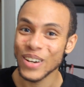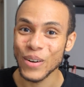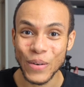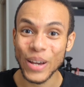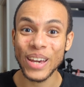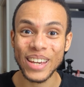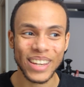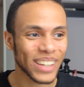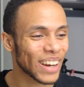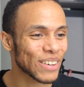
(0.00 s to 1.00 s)
Well,
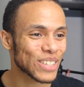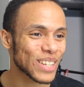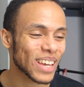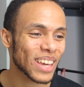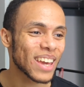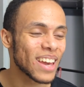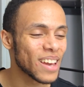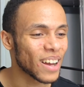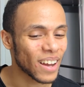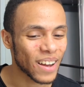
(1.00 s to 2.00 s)
hey, I was sick.
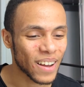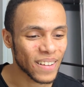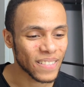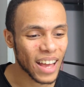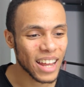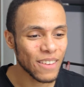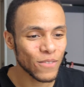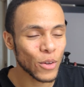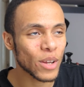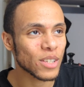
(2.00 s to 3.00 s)
And even
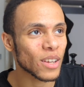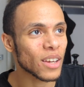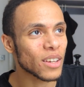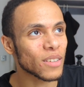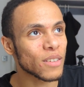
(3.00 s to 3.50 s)
though that's like